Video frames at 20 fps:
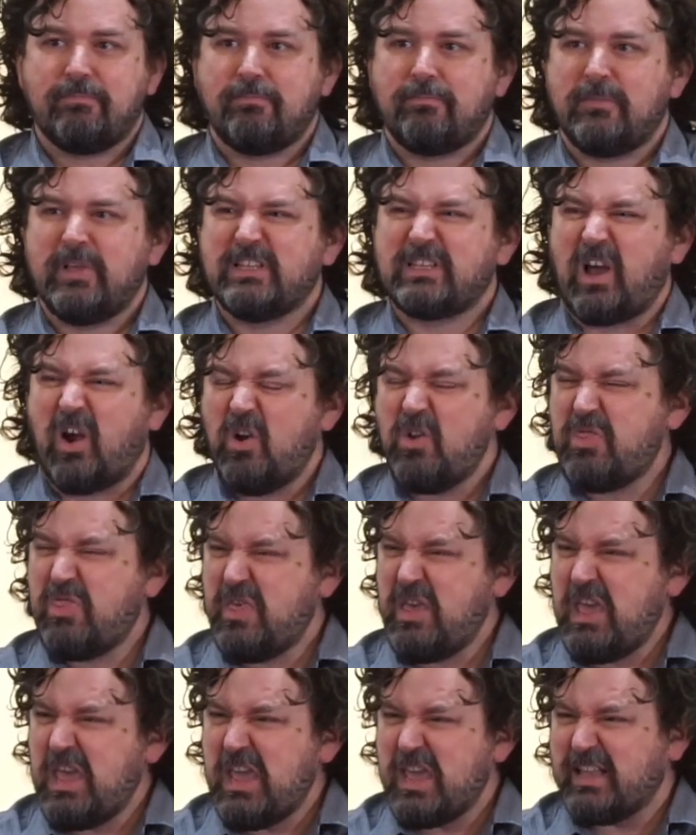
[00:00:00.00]
It's our
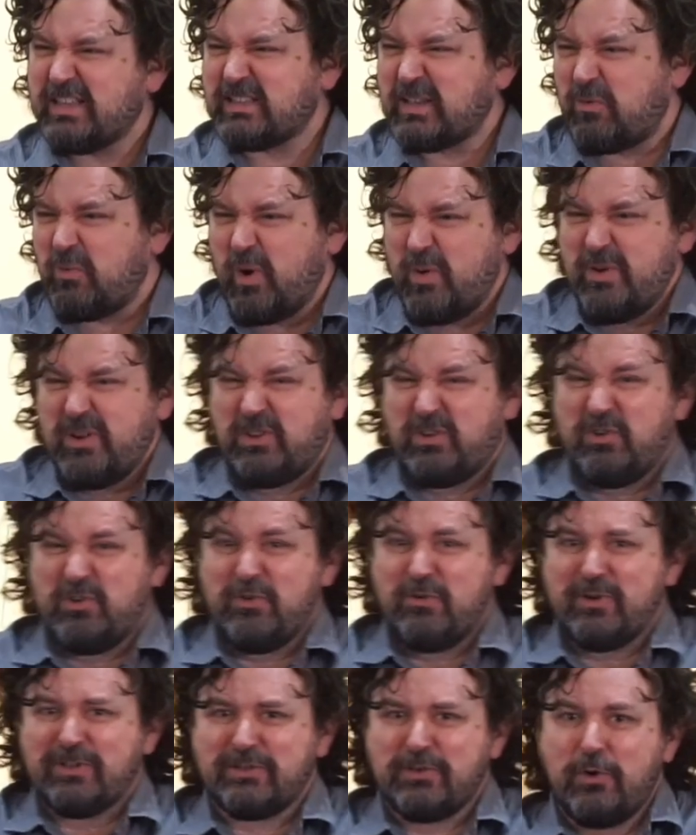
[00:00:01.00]
thing. It's what we
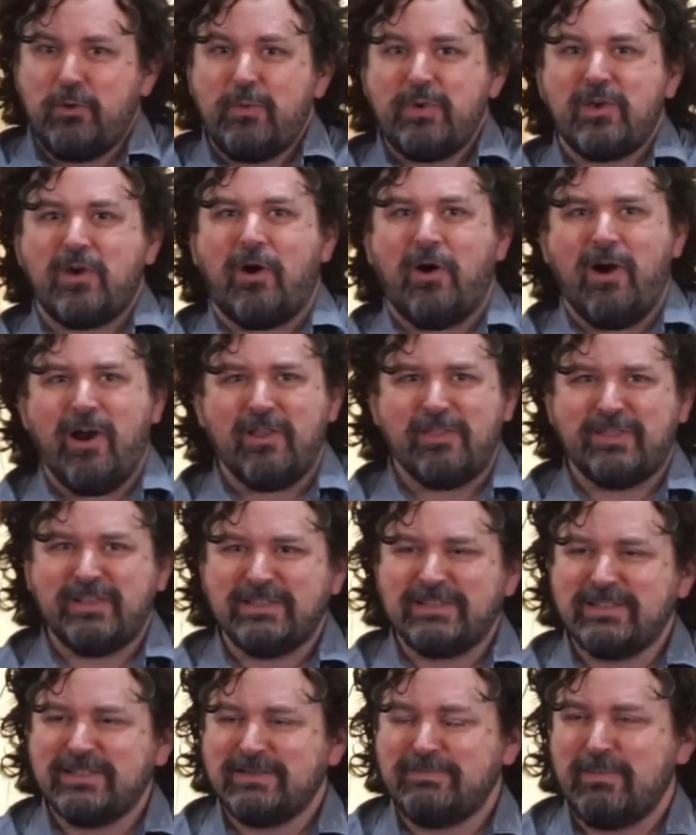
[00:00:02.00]
do. It's who we are.
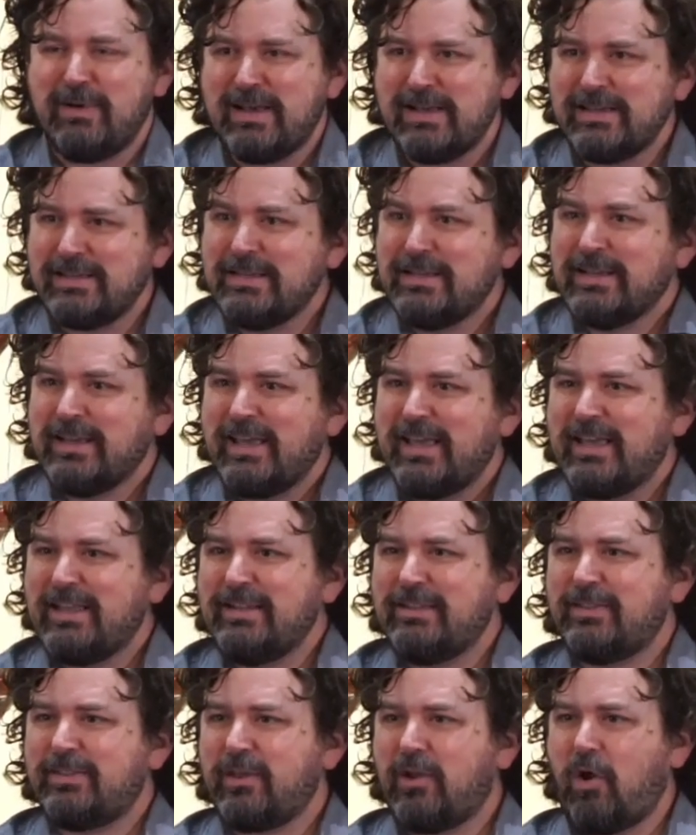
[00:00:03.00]
This is
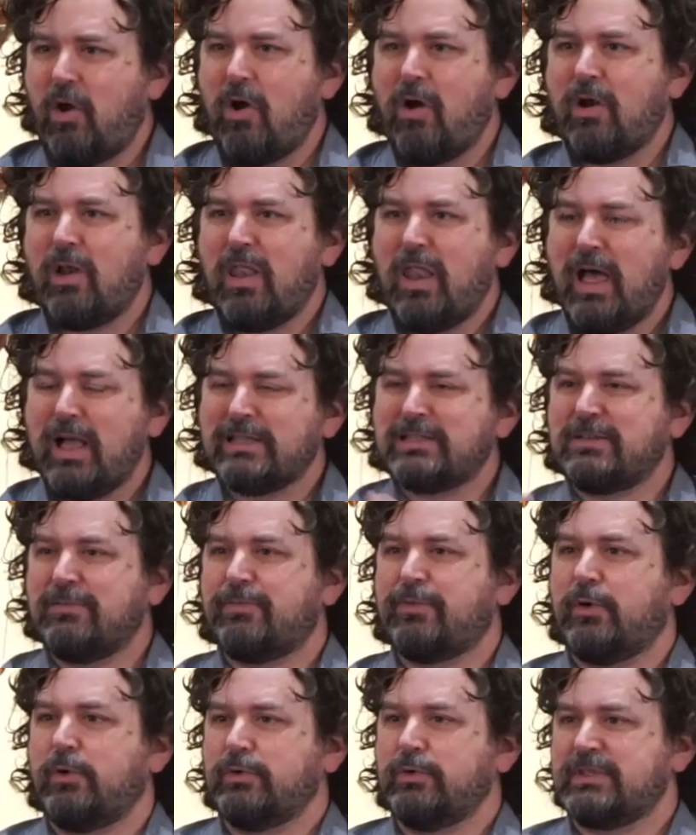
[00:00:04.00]
and there are lots
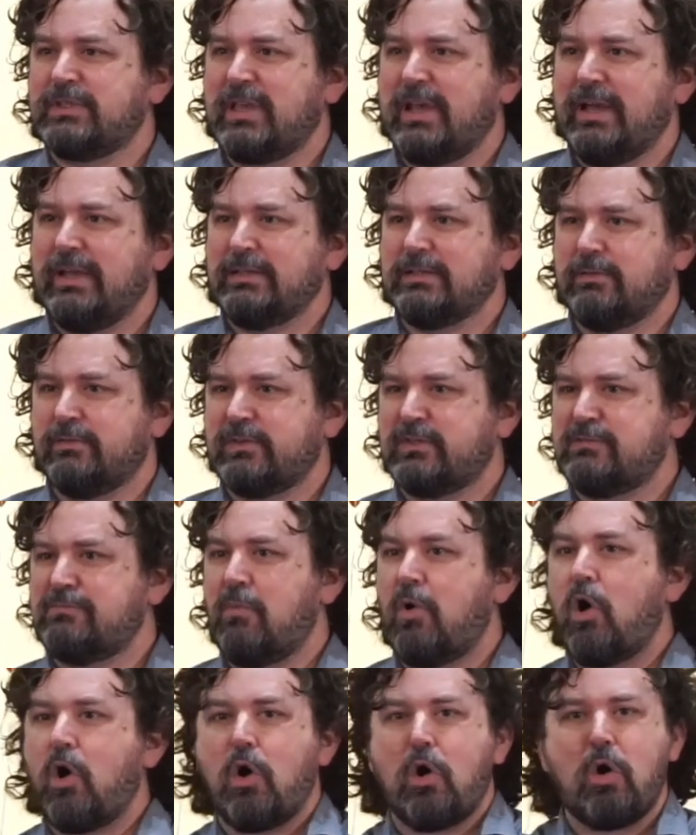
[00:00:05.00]
of those kinds of
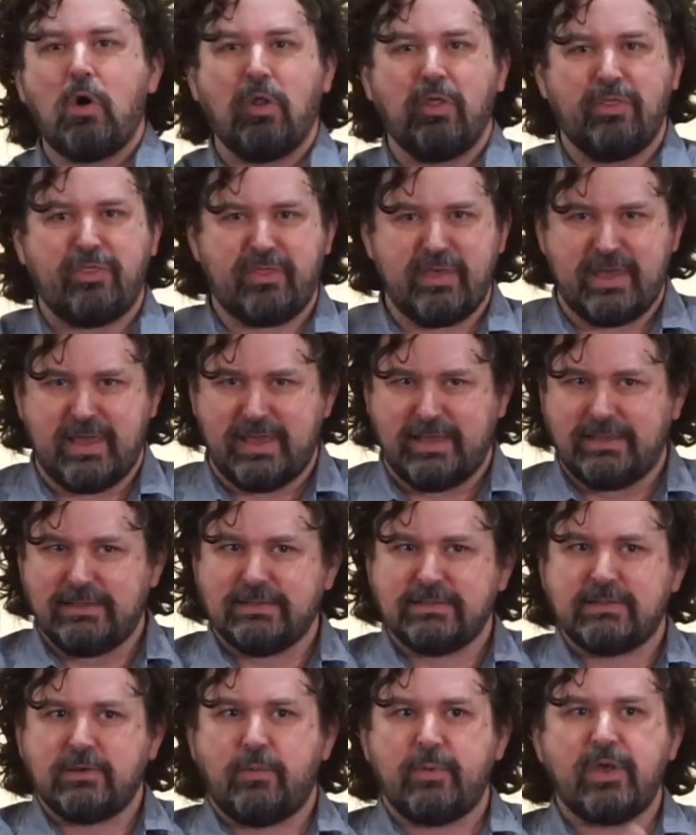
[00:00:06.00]
small
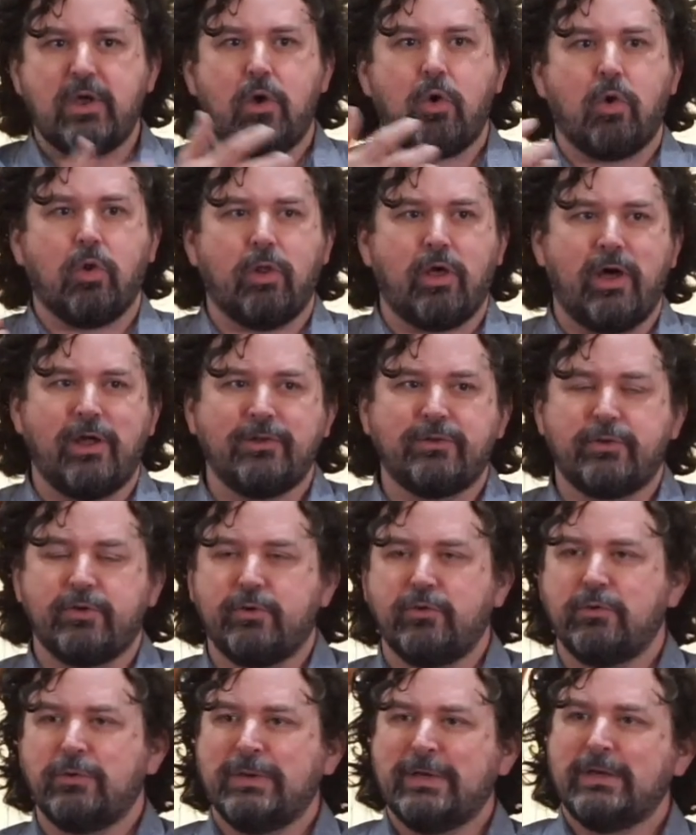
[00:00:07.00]
things that we hold on
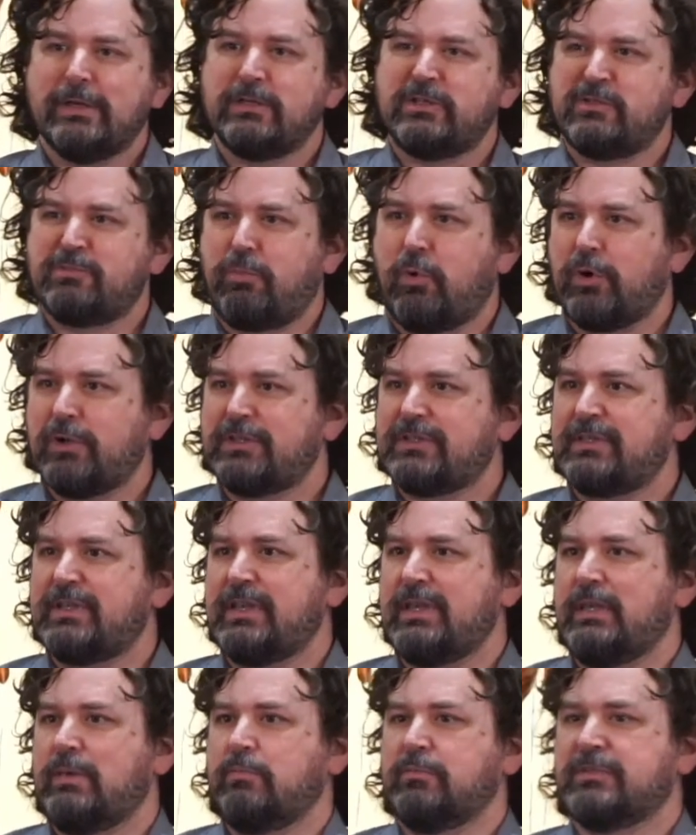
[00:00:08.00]
to, sports
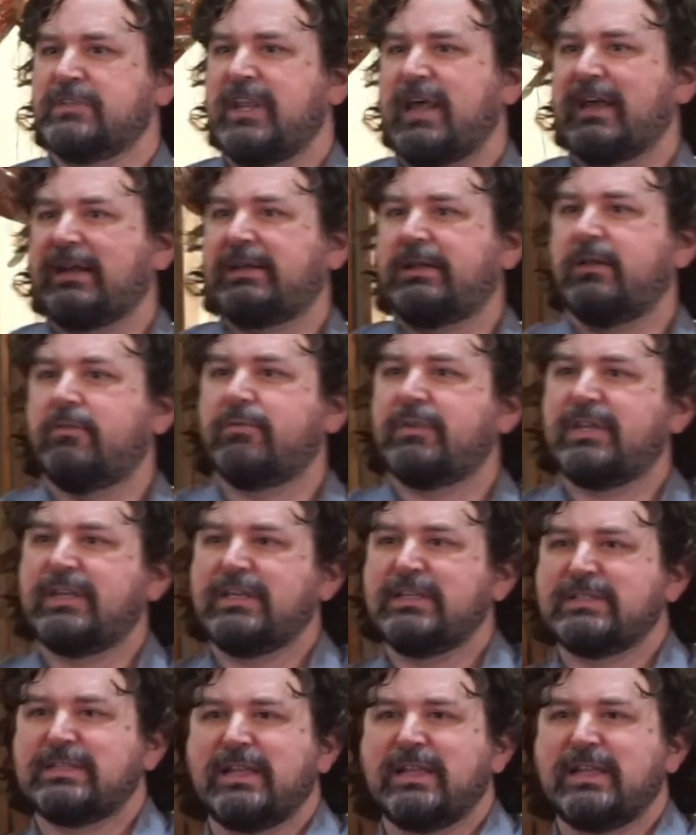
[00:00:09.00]
teams and activities and